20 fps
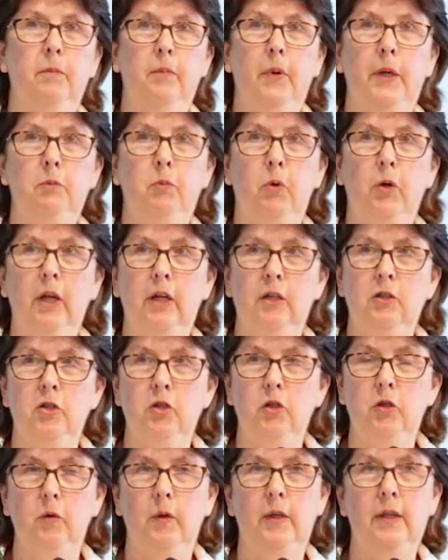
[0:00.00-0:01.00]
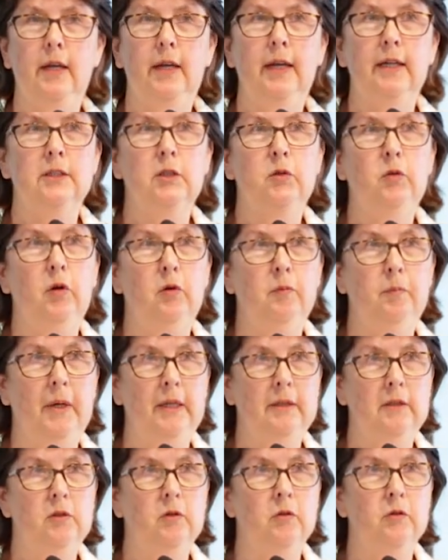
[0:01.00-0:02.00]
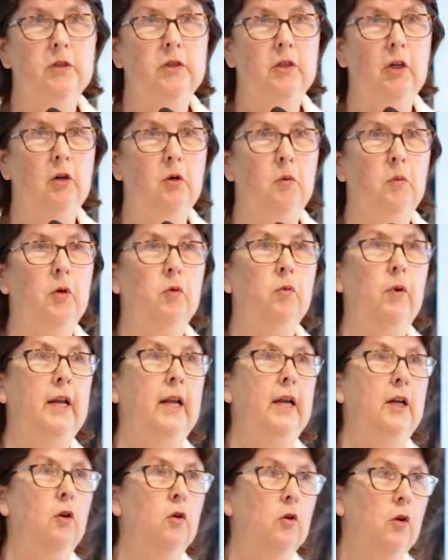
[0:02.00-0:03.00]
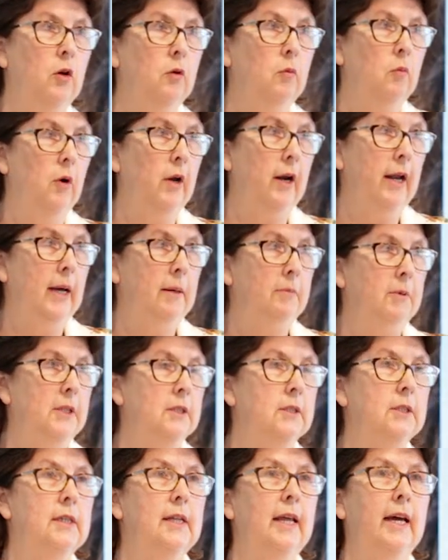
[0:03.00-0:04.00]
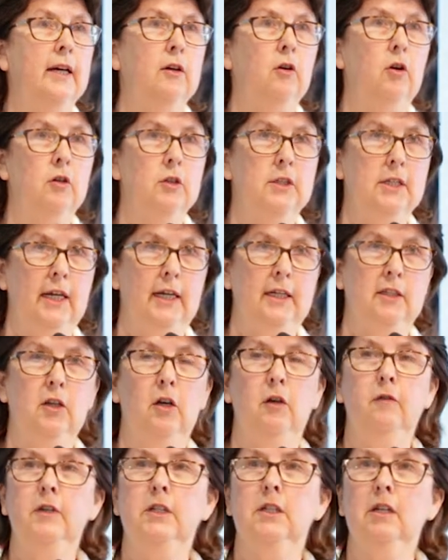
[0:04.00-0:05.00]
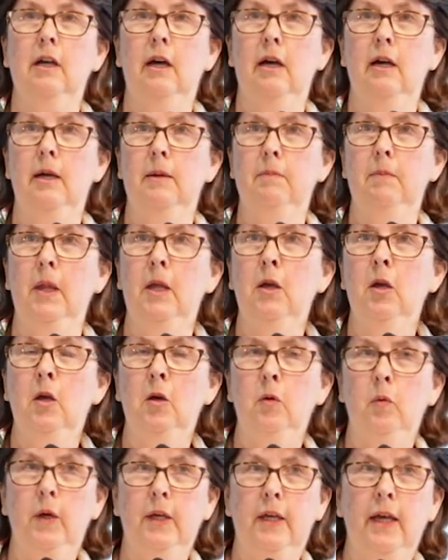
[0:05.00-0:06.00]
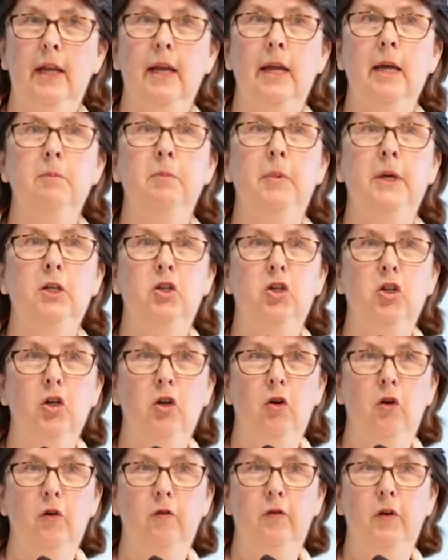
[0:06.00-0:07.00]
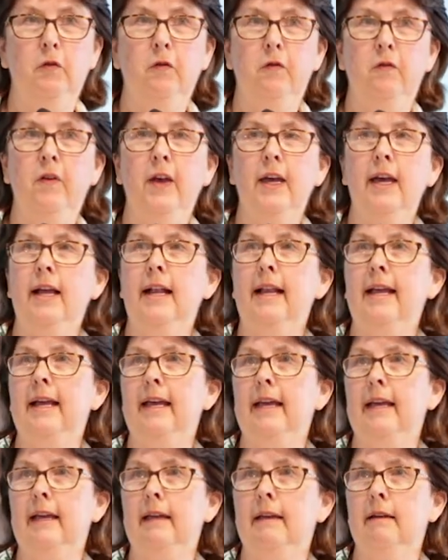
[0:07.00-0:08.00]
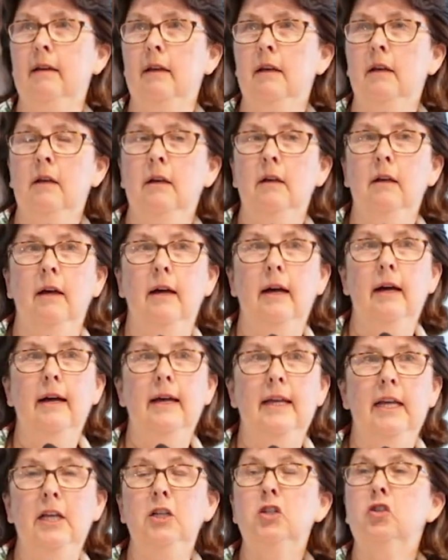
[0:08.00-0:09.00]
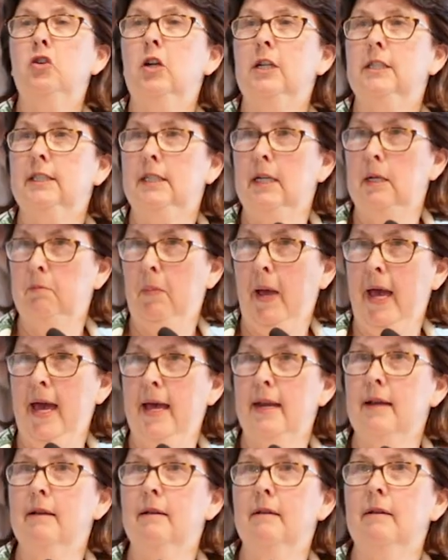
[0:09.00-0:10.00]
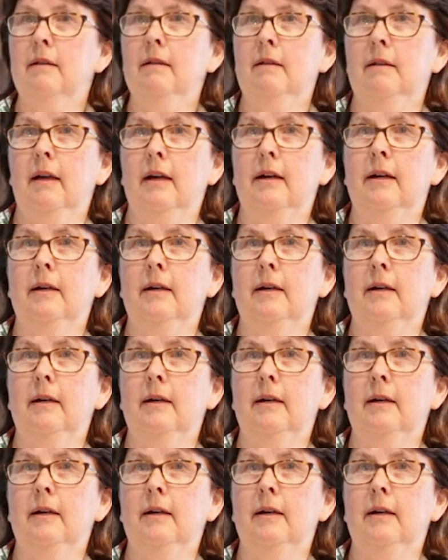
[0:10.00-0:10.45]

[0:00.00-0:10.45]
be bringing to you in the next 12 months or so will really look at what happens to that contact over time. We're getting a picture of a fairly interesting pattern.